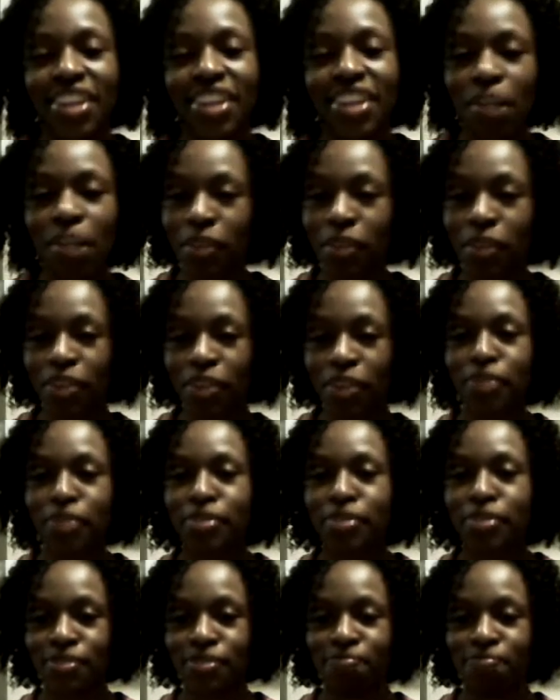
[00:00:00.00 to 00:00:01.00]
I'm one of
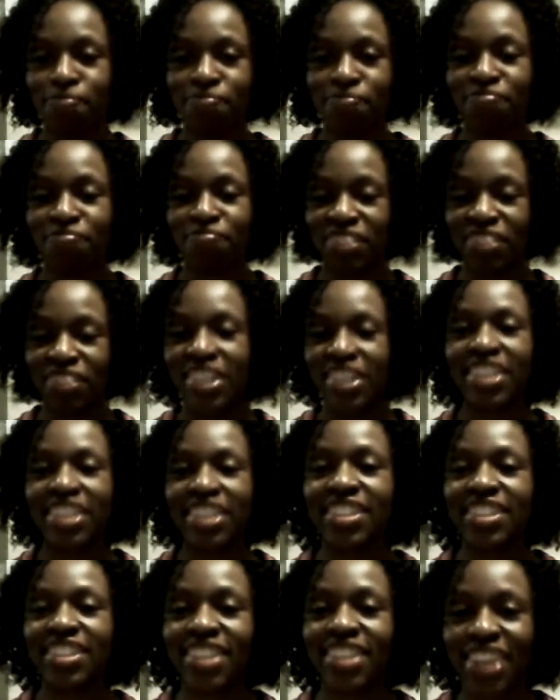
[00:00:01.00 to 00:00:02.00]
those nuts
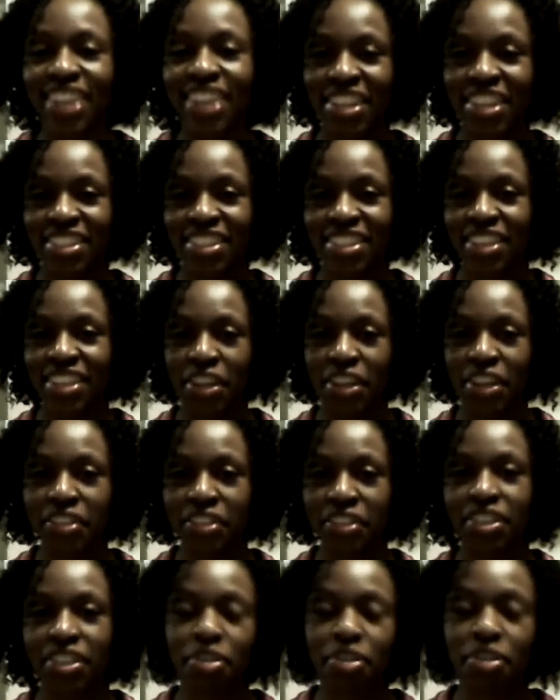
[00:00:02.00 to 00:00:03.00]
that likes it kind of
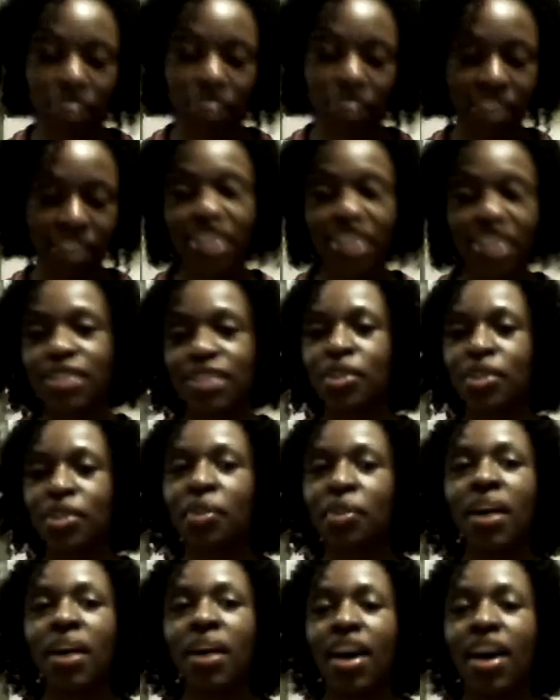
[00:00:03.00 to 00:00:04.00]
tough like that, so
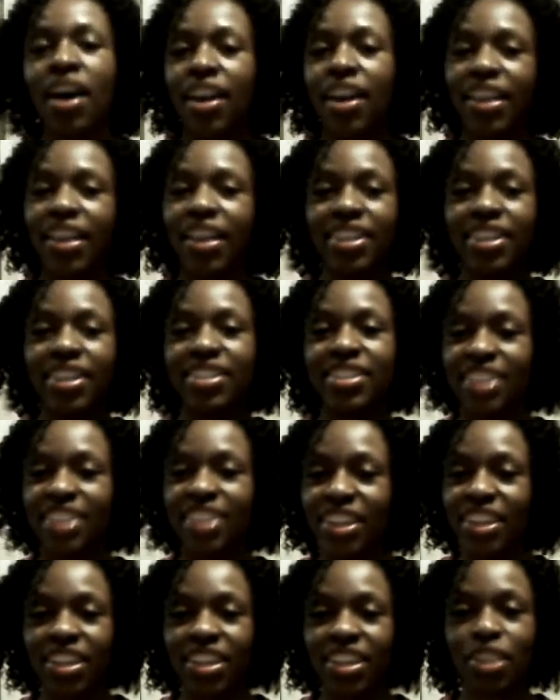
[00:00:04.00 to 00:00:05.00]
I like the
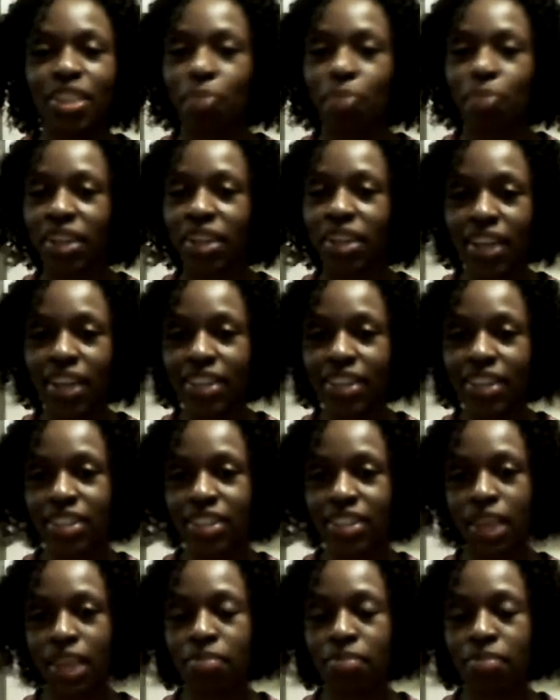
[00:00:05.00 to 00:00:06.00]
insanity, the P90
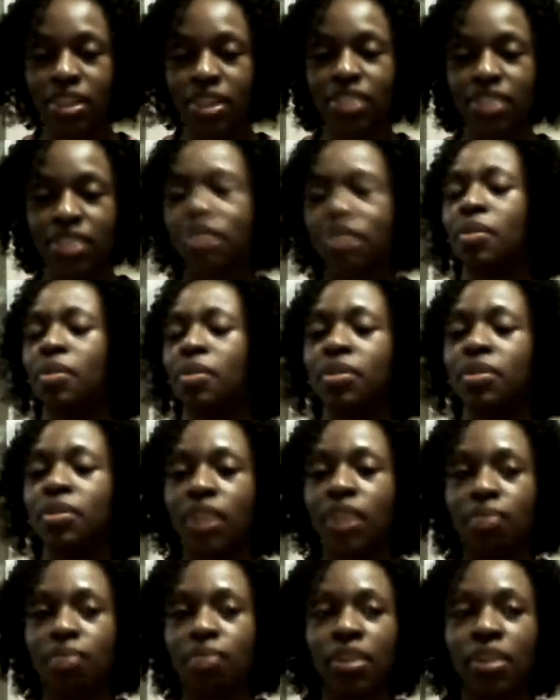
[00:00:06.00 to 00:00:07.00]
type thing, so it
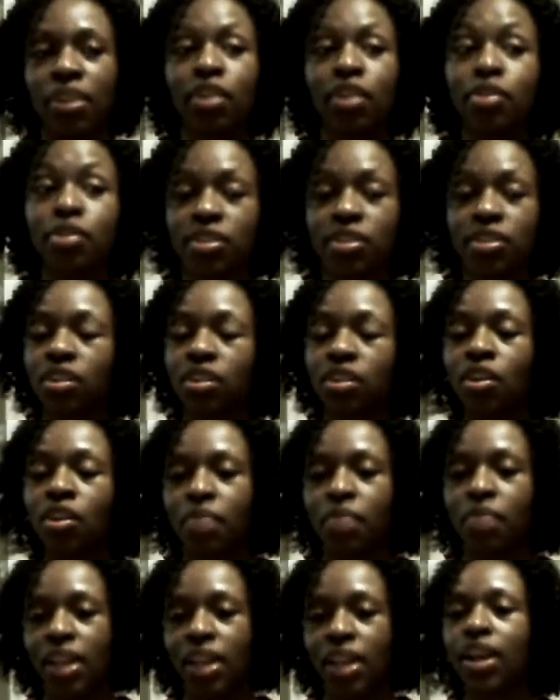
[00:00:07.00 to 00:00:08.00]
goes along
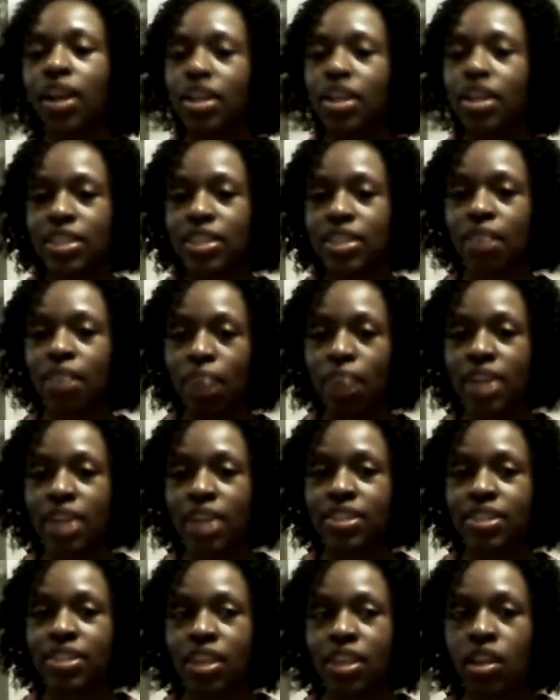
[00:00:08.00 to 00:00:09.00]
with that kind of same
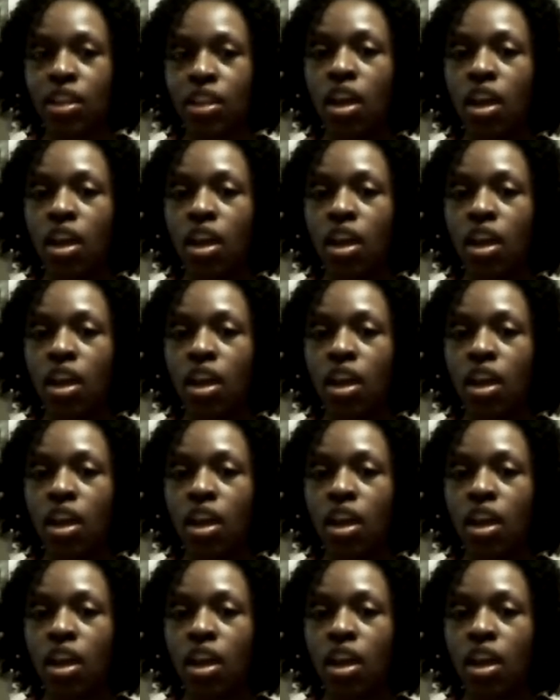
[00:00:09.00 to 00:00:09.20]
mindset,